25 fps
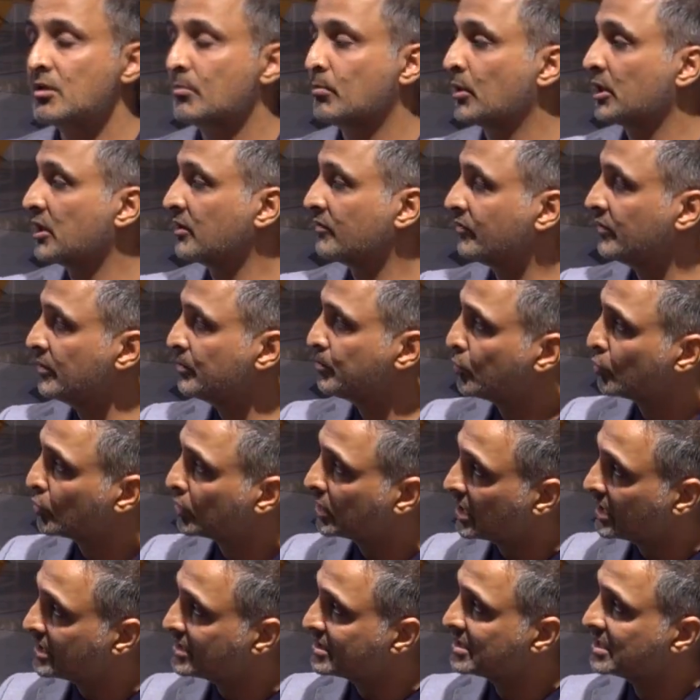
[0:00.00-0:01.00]
But if we put
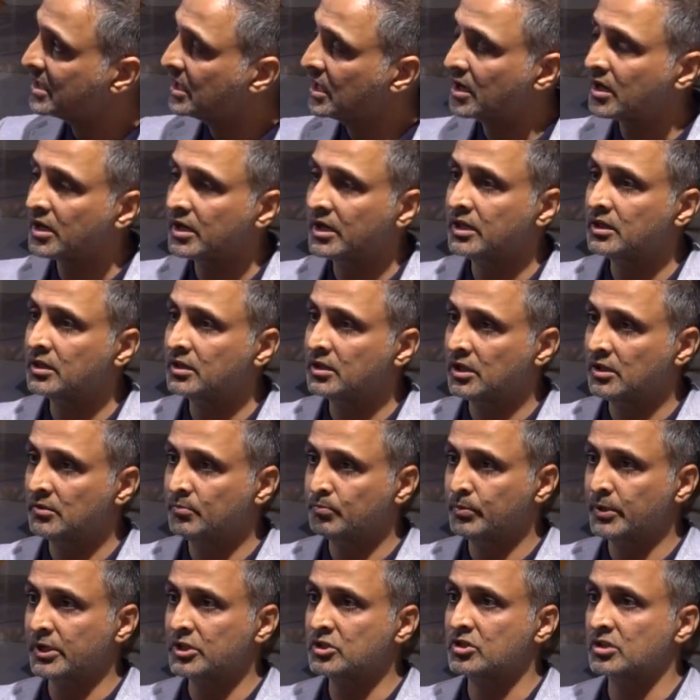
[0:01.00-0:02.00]
Conscia
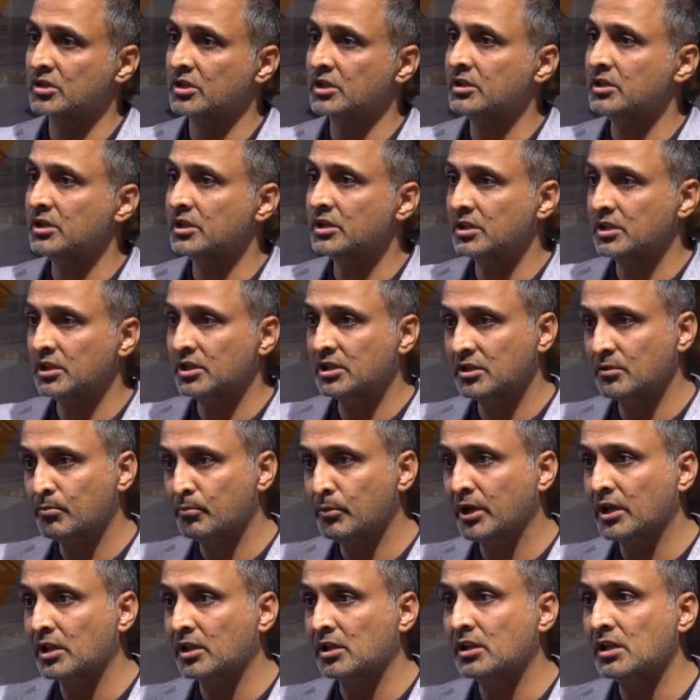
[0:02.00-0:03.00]
in picture and in the
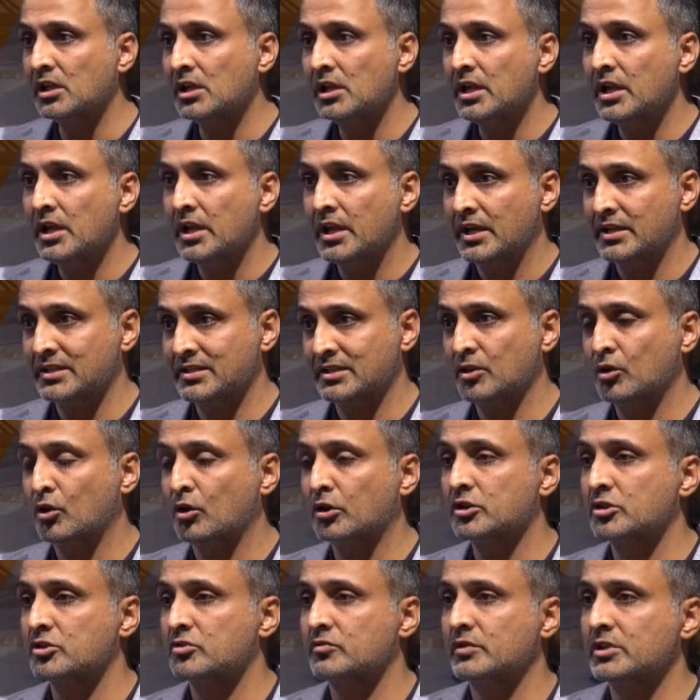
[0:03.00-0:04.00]
middle as an
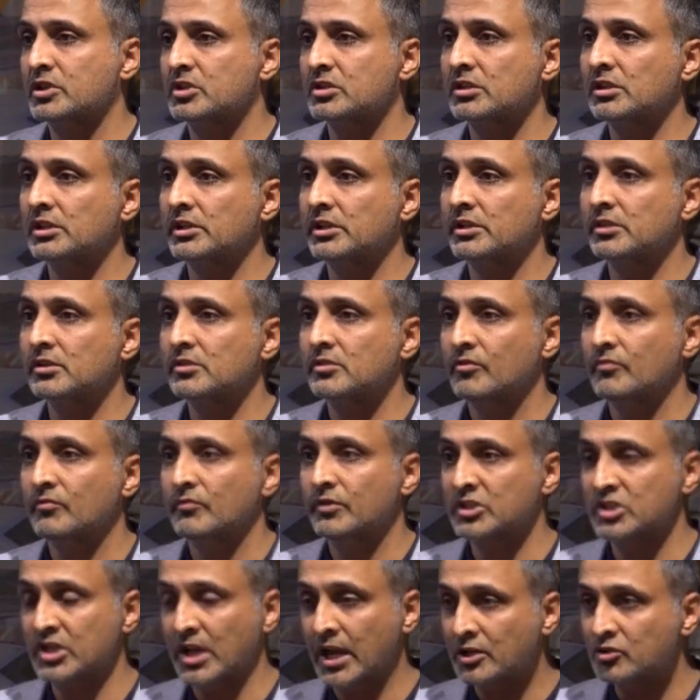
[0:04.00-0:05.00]
orchestration layer,
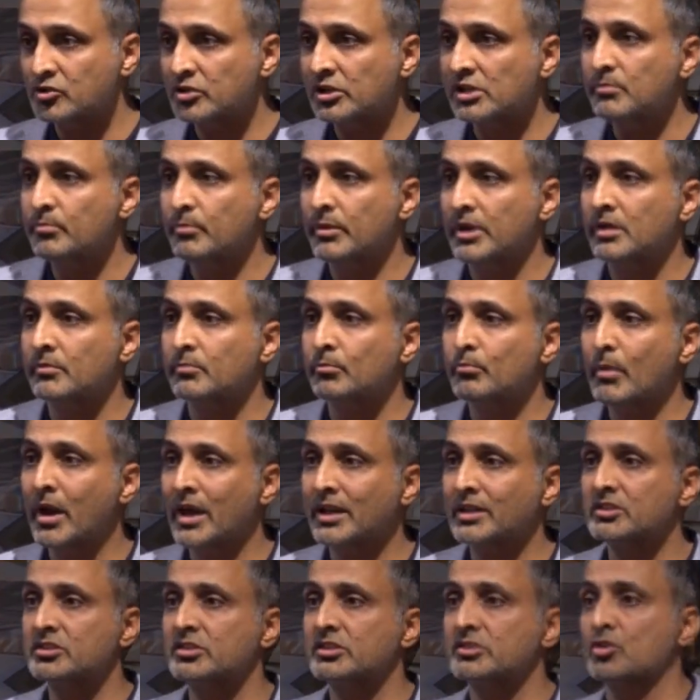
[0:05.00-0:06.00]
which actually
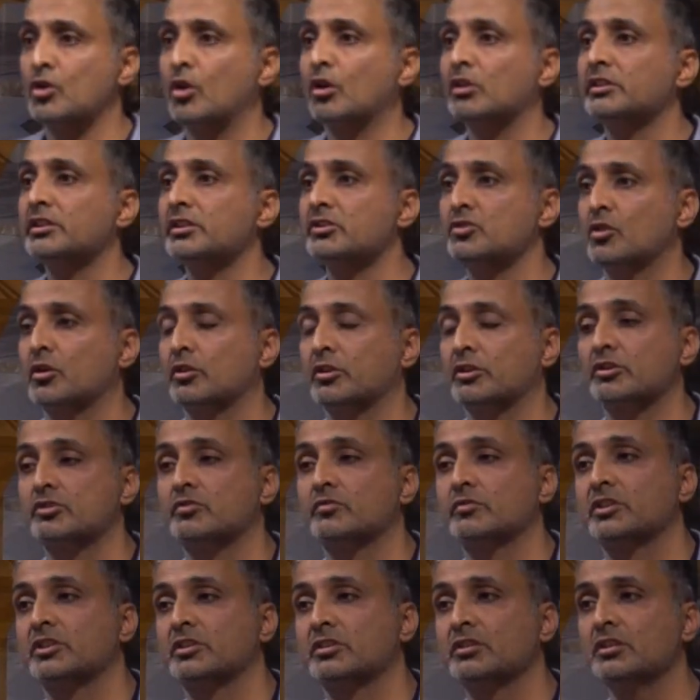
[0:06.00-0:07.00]
manages all this
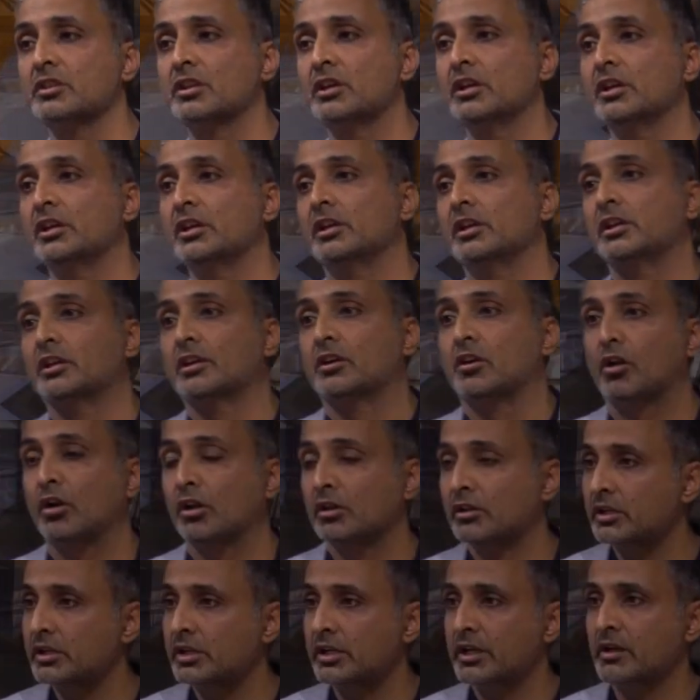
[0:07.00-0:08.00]
orchestration,
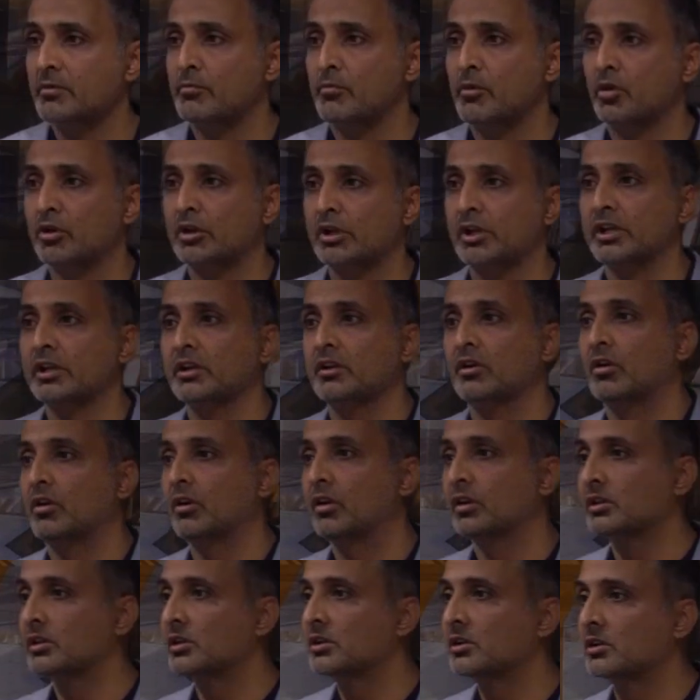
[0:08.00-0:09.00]
all the data modeling,
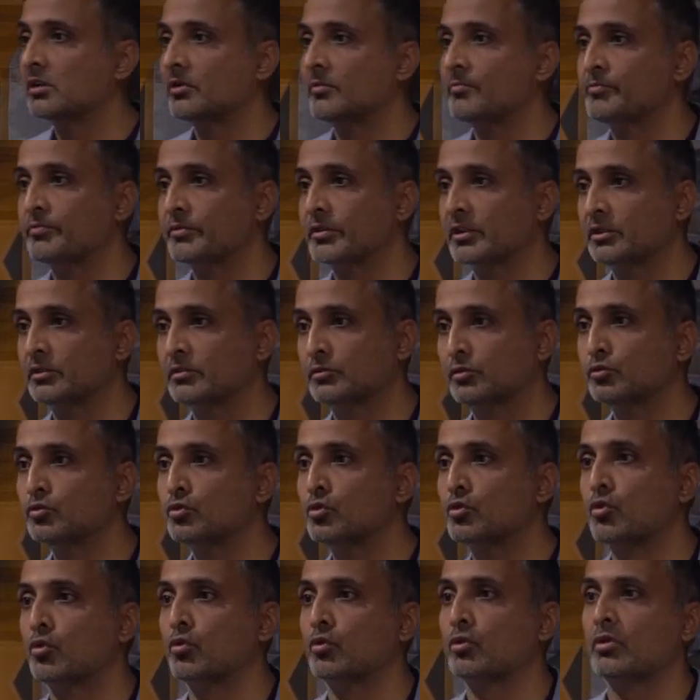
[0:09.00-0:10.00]
all the
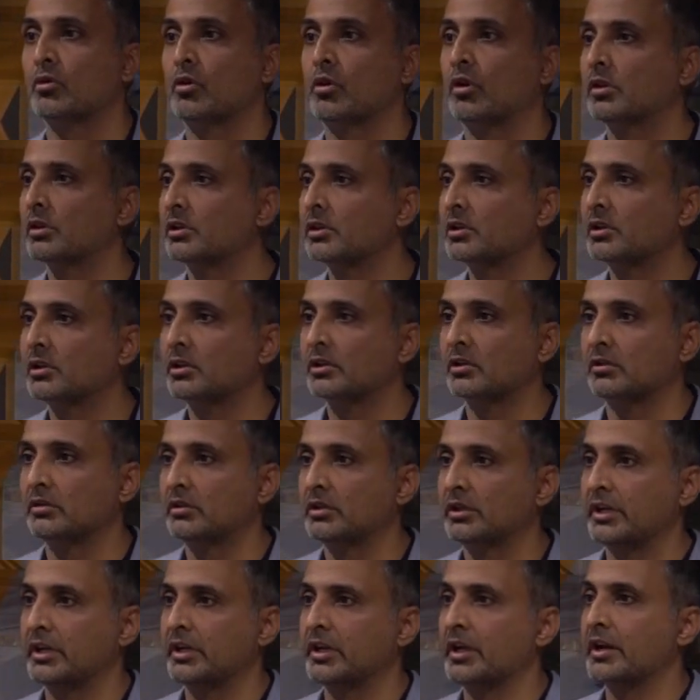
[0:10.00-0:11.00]
glue code, all
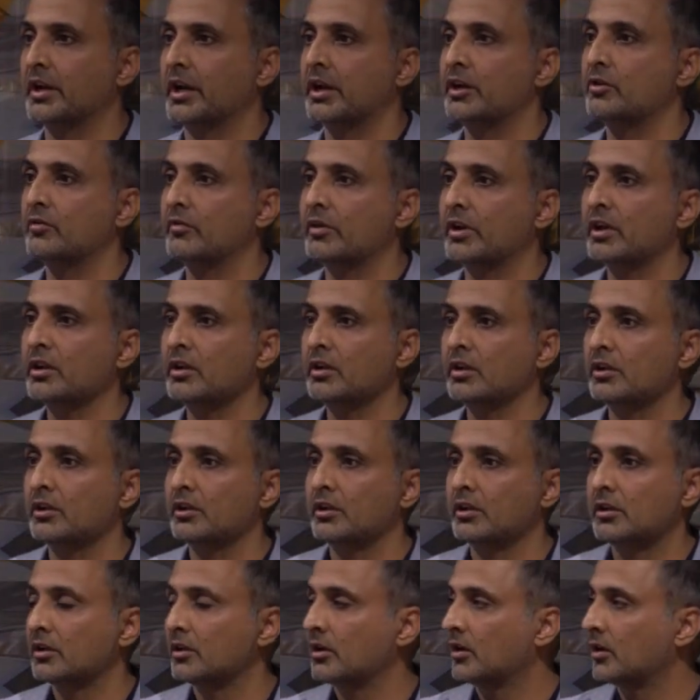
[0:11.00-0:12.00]
the data rendering,
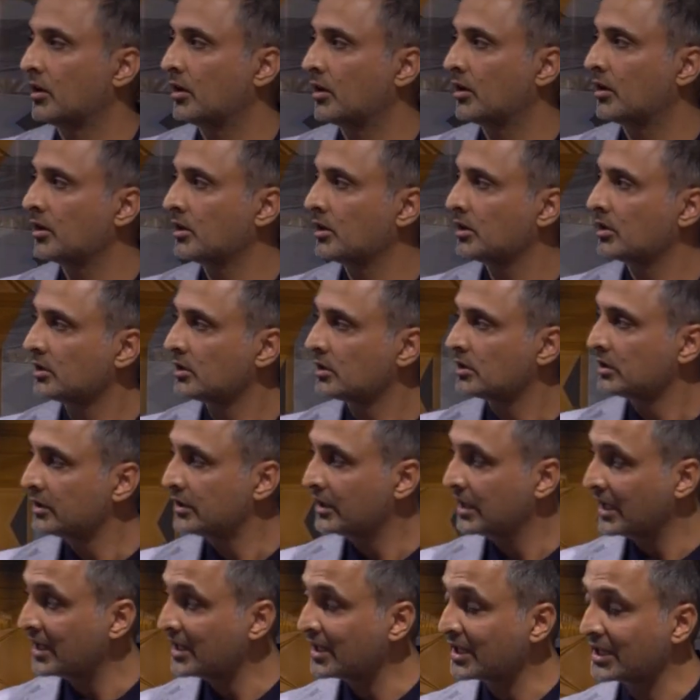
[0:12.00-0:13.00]

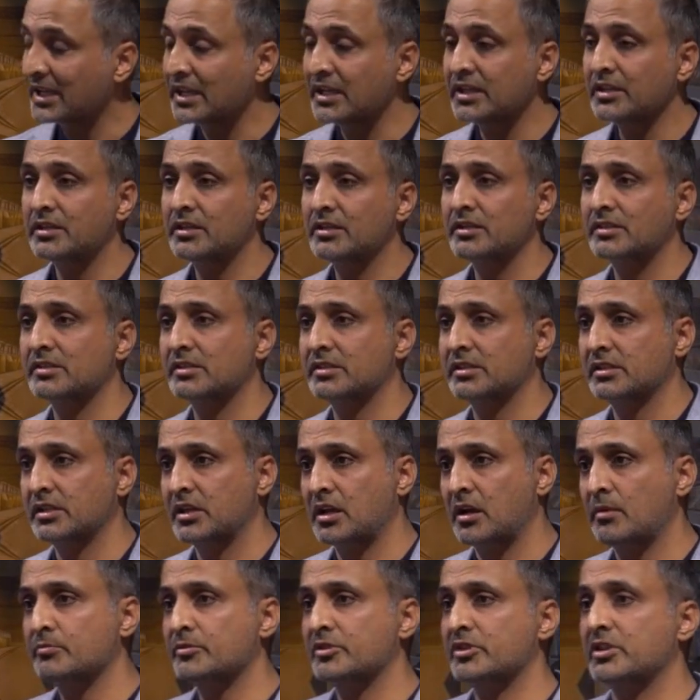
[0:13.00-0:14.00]
then again this
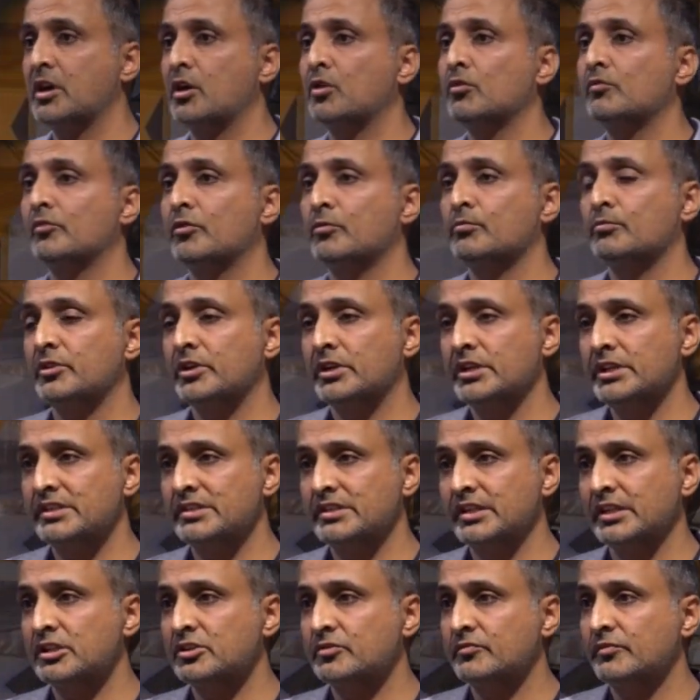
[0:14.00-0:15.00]
comes down from
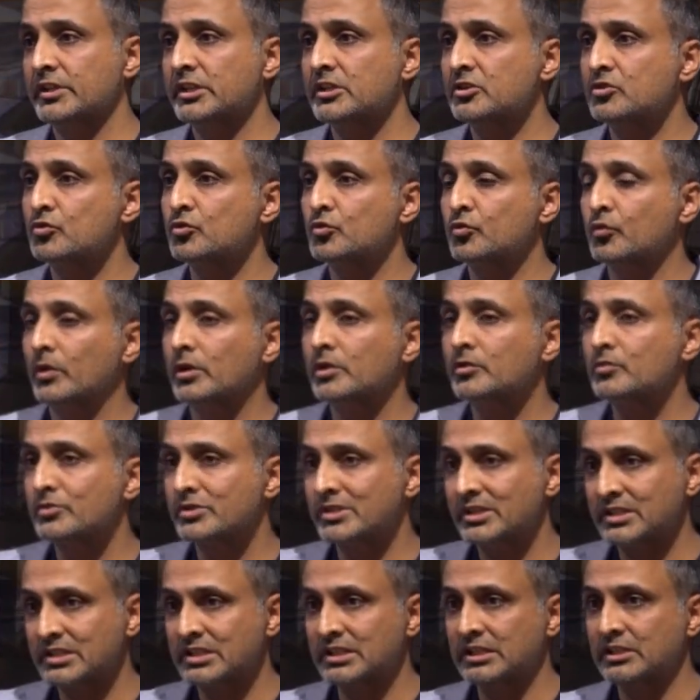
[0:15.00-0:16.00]
36 weeks to 12 to
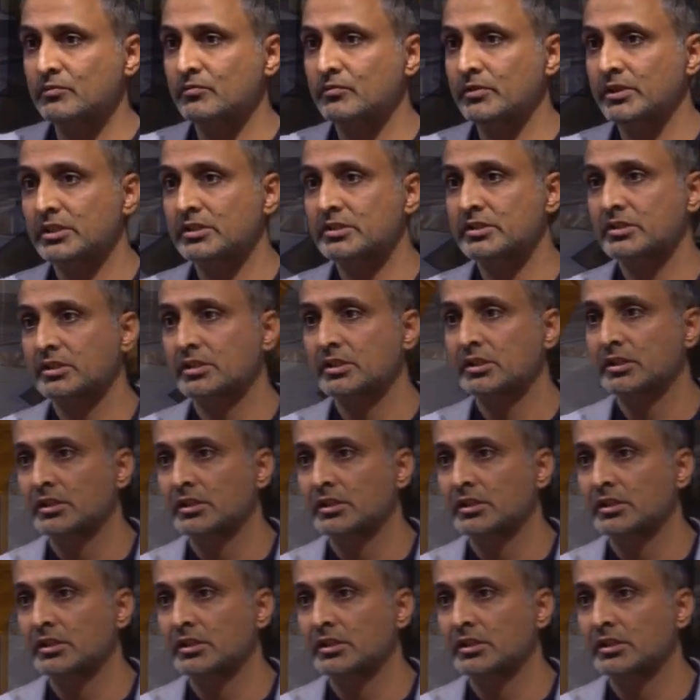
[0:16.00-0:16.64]
16 weeks.